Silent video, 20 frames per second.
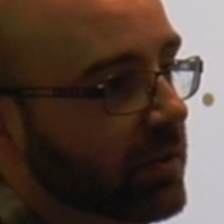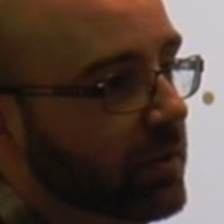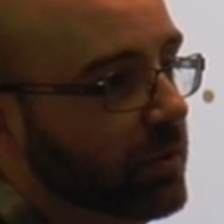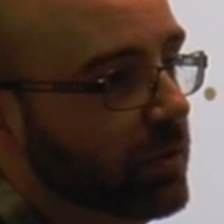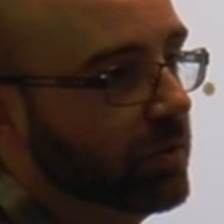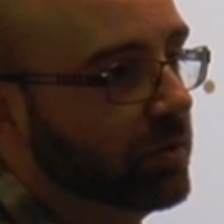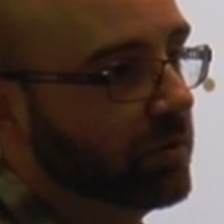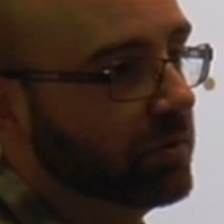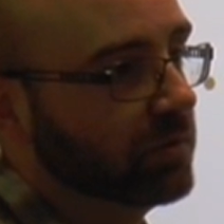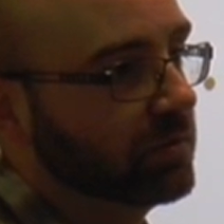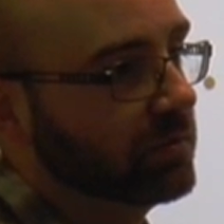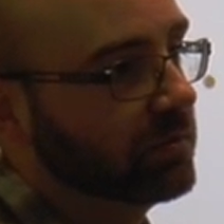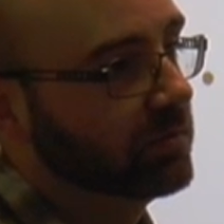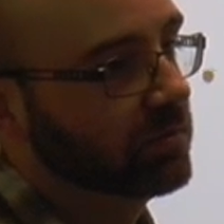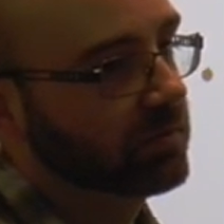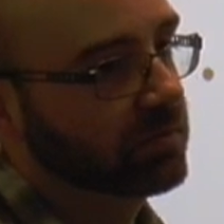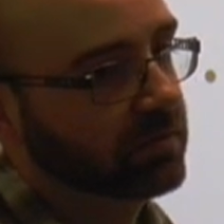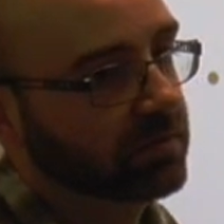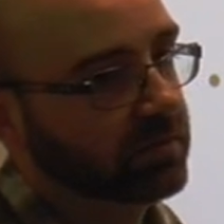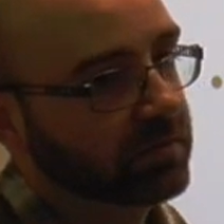or
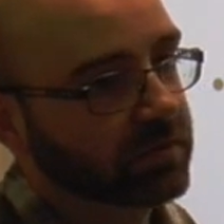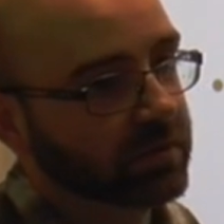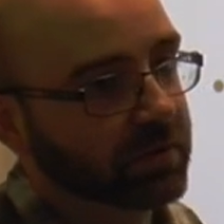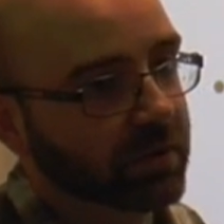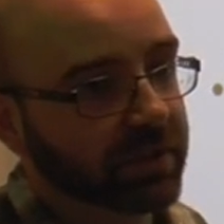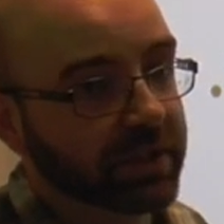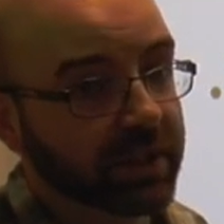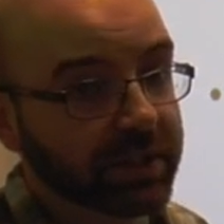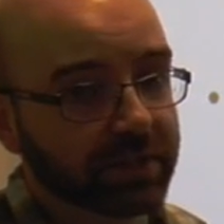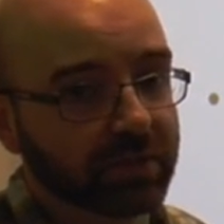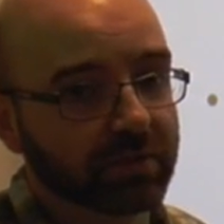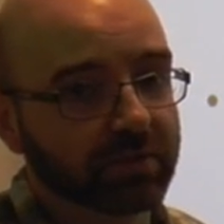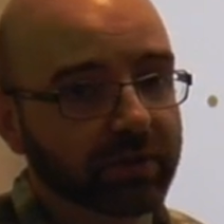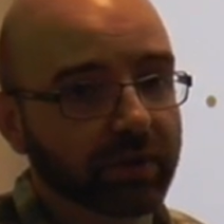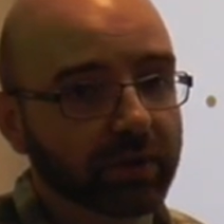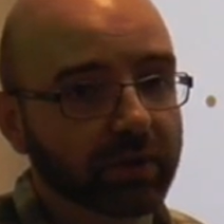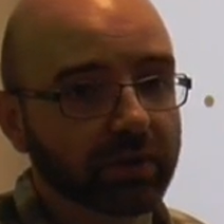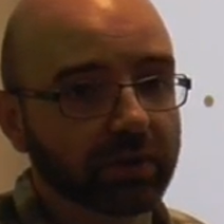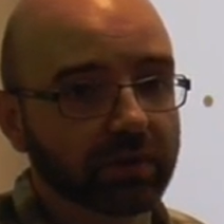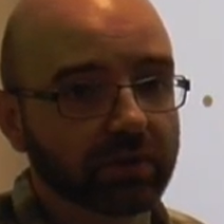attentional
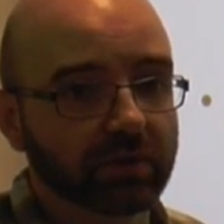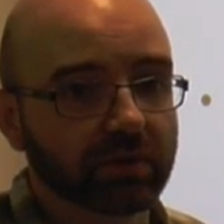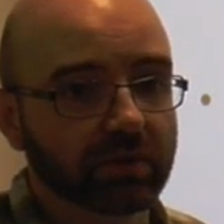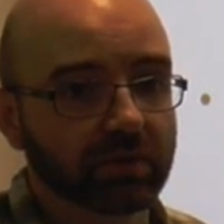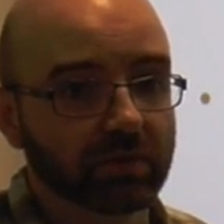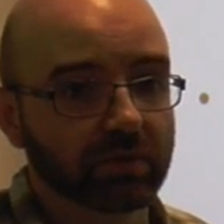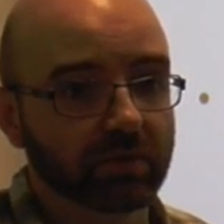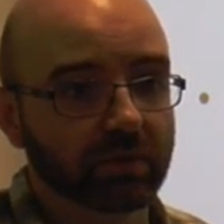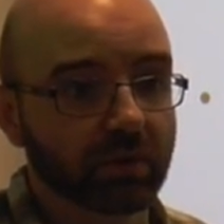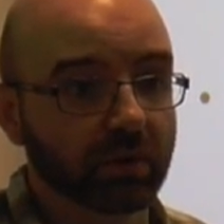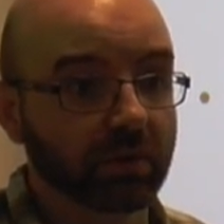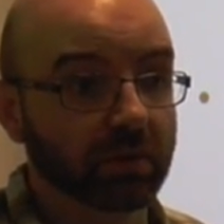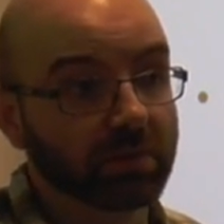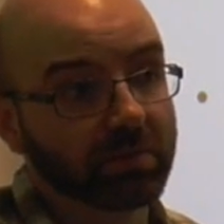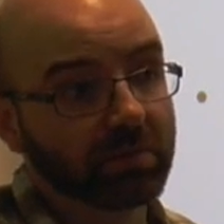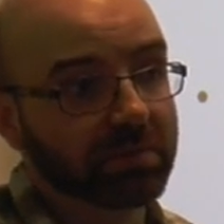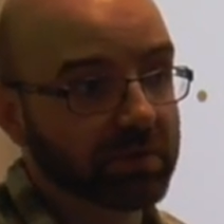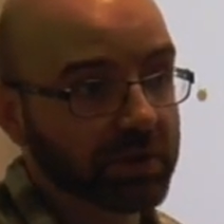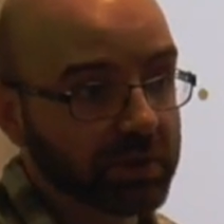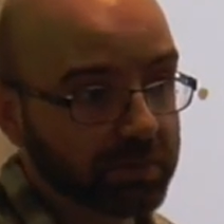focus, or
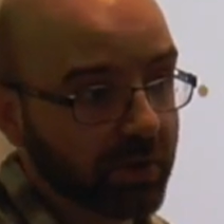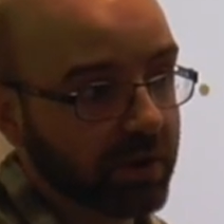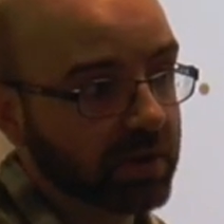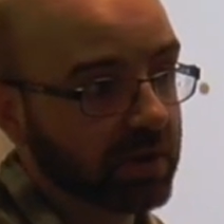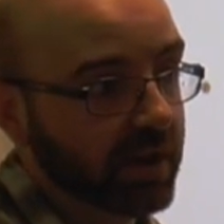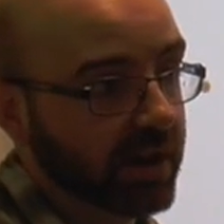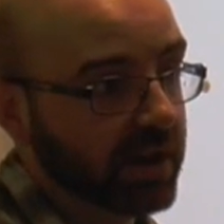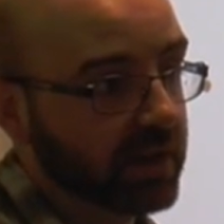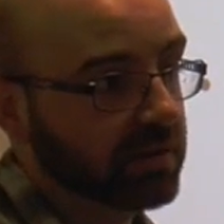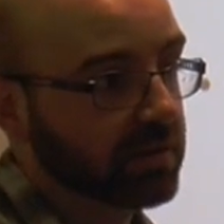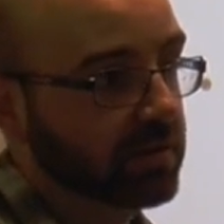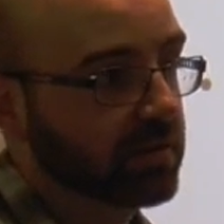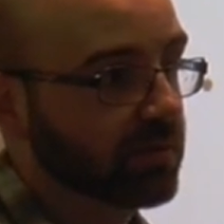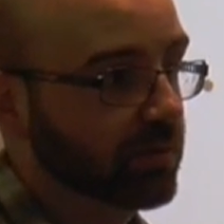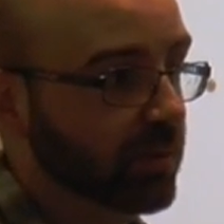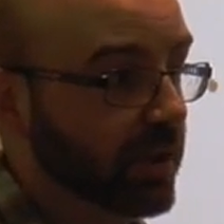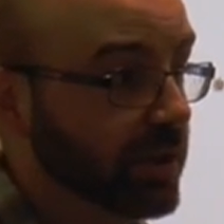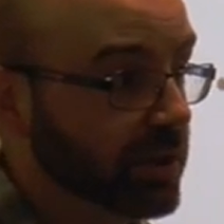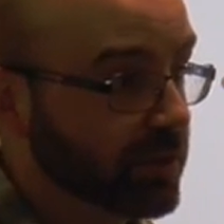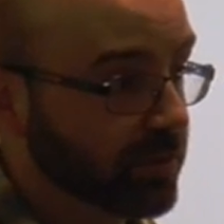the spotlight,
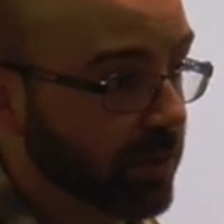where the